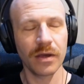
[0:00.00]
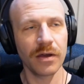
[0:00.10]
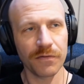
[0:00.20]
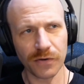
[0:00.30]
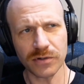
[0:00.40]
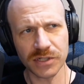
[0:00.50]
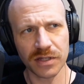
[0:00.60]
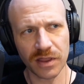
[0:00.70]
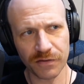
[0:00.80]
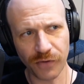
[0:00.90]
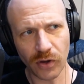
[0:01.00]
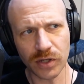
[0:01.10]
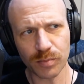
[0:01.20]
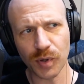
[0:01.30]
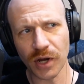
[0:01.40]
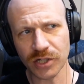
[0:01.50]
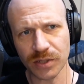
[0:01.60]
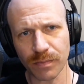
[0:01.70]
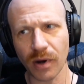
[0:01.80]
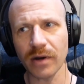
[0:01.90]
First, the volume
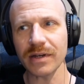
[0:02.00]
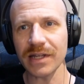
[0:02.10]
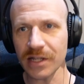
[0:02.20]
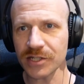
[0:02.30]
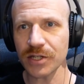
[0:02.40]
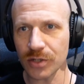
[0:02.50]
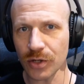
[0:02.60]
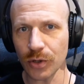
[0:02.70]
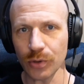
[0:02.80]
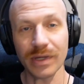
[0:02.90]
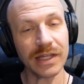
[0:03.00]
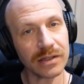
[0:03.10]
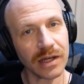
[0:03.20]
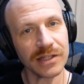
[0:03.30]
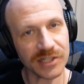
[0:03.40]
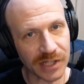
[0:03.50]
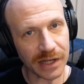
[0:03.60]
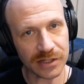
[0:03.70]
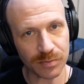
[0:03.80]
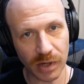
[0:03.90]
production part isn't new. Elon said
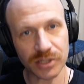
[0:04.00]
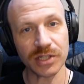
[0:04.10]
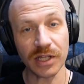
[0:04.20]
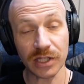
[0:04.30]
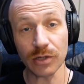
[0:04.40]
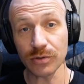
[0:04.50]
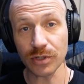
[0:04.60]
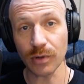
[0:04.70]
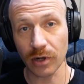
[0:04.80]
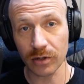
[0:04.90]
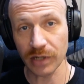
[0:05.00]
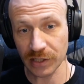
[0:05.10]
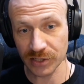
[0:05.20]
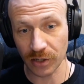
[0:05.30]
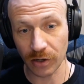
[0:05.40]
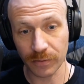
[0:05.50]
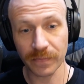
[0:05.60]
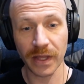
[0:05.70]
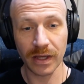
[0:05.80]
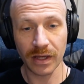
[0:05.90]
as much in the Q2 earnings call.
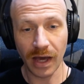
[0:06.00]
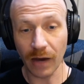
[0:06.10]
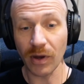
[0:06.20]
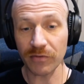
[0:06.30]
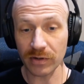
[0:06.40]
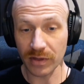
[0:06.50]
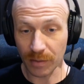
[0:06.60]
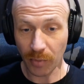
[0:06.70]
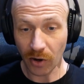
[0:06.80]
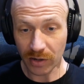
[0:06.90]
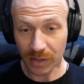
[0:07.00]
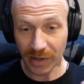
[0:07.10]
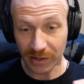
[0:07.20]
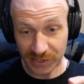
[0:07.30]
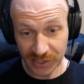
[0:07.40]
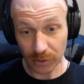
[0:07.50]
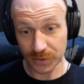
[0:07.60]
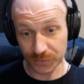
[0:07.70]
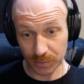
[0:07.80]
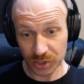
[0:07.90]
However, the part about
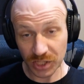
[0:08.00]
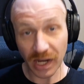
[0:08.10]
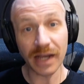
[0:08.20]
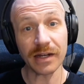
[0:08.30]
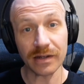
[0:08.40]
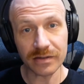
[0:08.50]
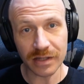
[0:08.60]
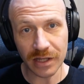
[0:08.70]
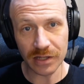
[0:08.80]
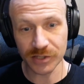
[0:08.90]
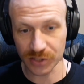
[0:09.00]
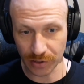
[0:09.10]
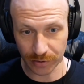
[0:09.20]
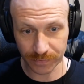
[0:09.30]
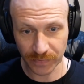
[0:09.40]
cells from China is new.